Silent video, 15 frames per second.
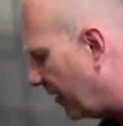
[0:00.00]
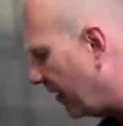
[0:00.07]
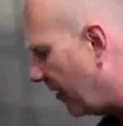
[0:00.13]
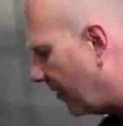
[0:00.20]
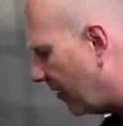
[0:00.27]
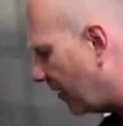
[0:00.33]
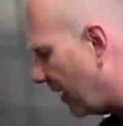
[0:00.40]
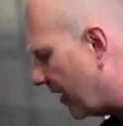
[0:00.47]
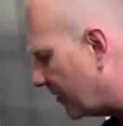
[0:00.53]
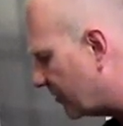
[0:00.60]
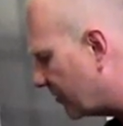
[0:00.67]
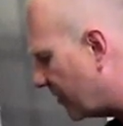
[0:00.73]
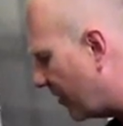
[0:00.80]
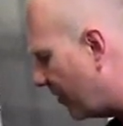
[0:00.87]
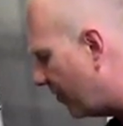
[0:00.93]
in here like
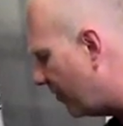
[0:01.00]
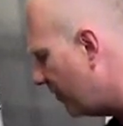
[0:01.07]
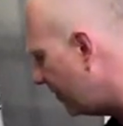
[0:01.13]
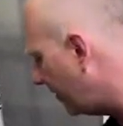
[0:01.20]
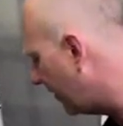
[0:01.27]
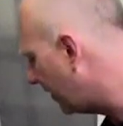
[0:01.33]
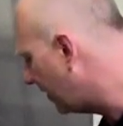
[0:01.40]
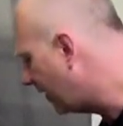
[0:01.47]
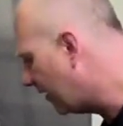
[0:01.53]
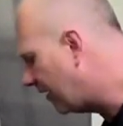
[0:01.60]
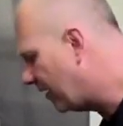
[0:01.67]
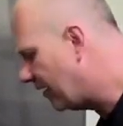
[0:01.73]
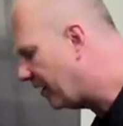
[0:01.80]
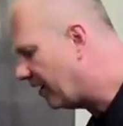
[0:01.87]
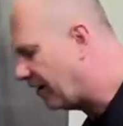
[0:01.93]
so.
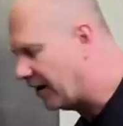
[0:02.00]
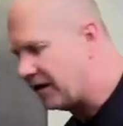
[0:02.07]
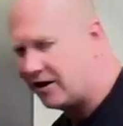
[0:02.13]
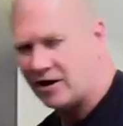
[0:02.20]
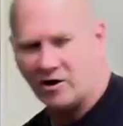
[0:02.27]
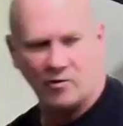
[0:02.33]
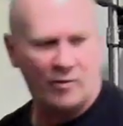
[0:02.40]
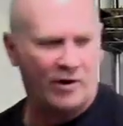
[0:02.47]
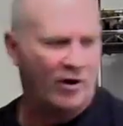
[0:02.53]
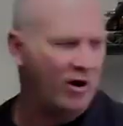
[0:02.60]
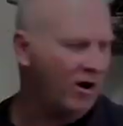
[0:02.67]
And here we